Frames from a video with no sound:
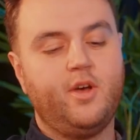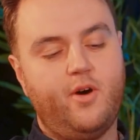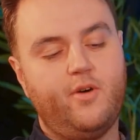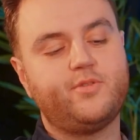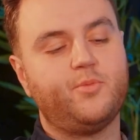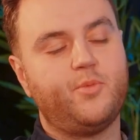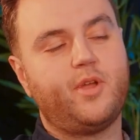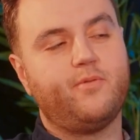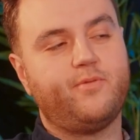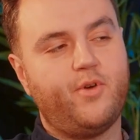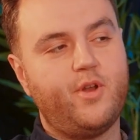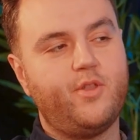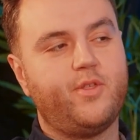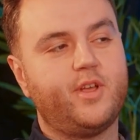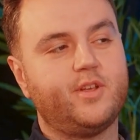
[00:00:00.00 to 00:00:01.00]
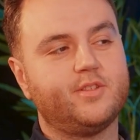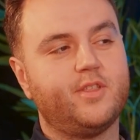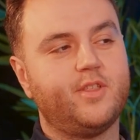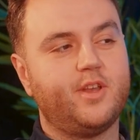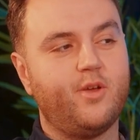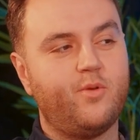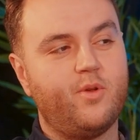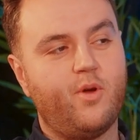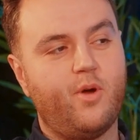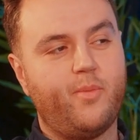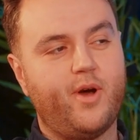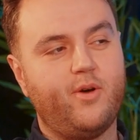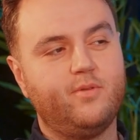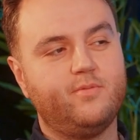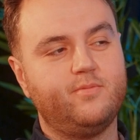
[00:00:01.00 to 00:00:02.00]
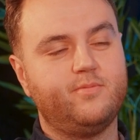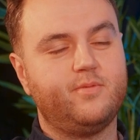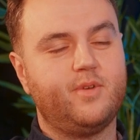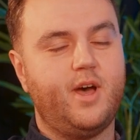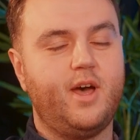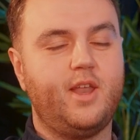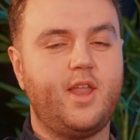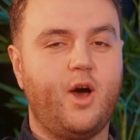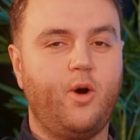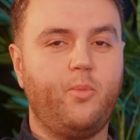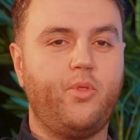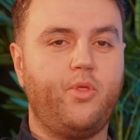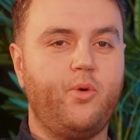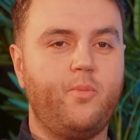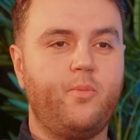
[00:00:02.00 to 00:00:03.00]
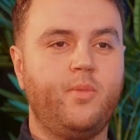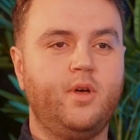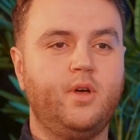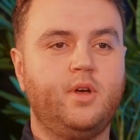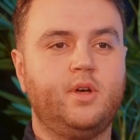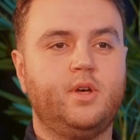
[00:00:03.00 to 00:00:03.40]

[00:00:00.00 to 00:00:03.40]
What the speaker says: often we can find things that they don't know about and help them